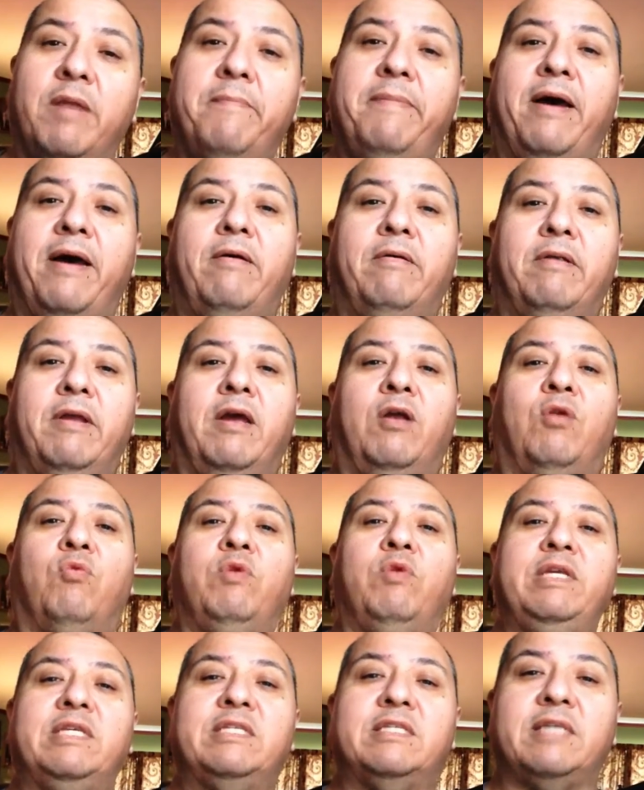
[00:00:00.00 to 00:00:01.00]
about a
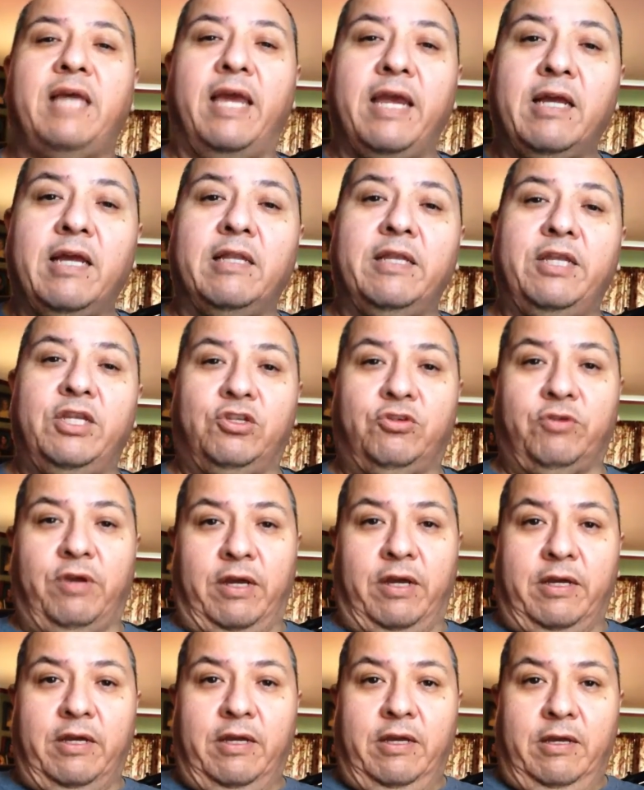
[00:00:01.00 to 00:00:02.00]
recycling
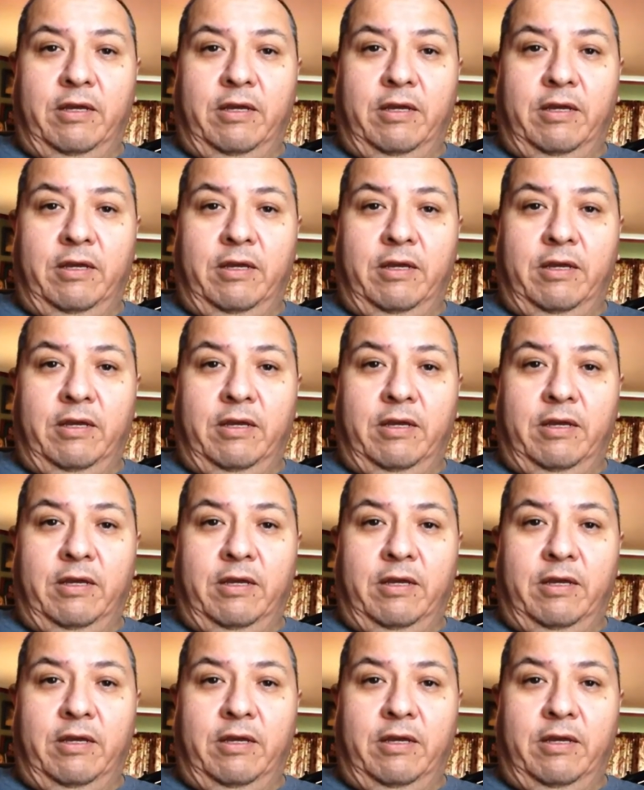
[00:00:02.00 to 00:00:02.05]
truck?